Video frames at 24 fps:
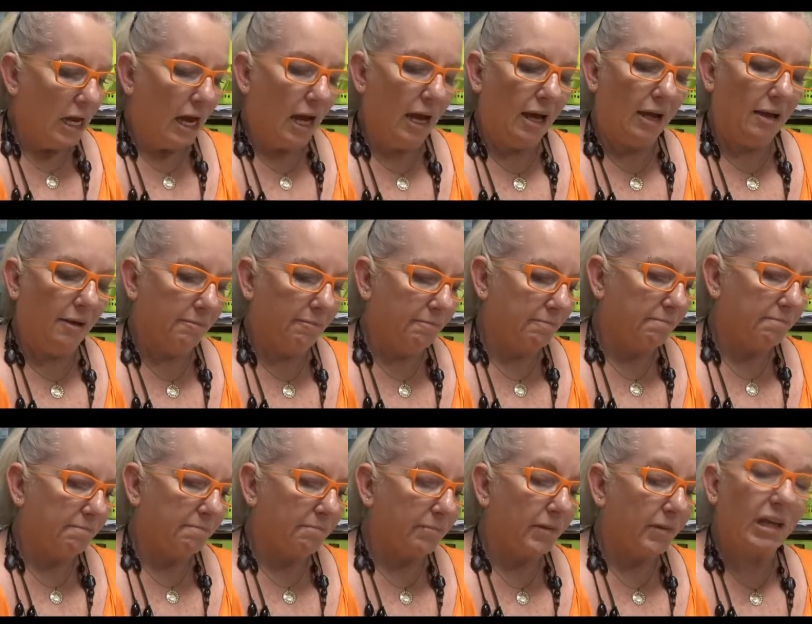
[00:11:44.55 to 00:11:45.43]

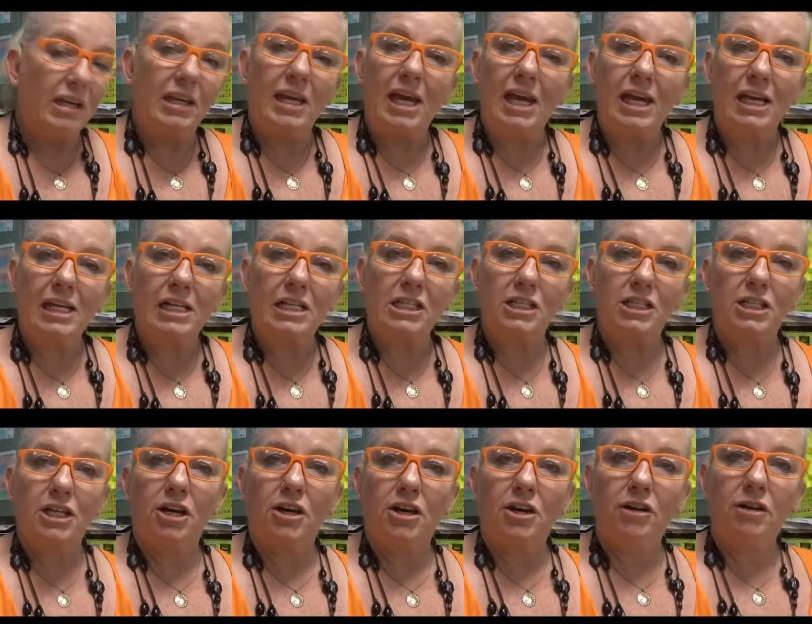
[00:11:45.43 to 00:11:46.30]
Yeah,
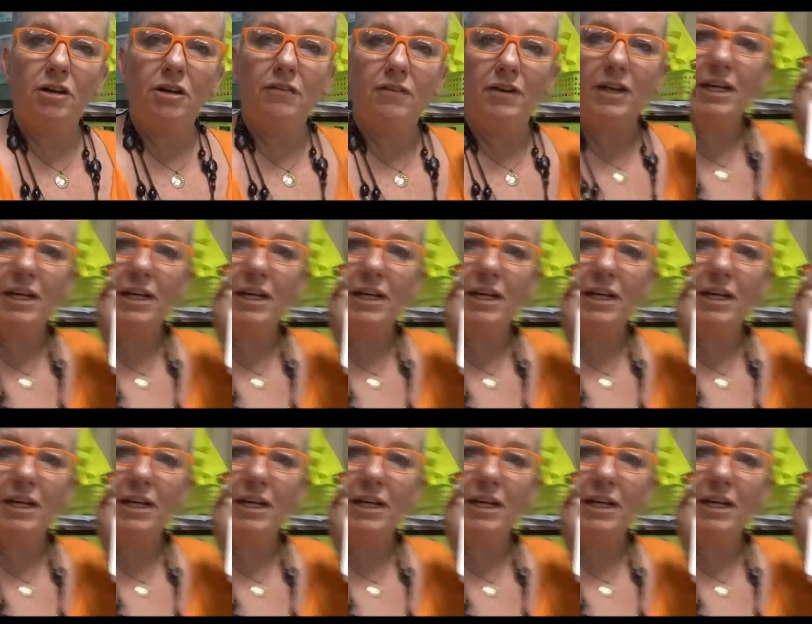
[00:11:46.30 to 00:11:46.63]
so if you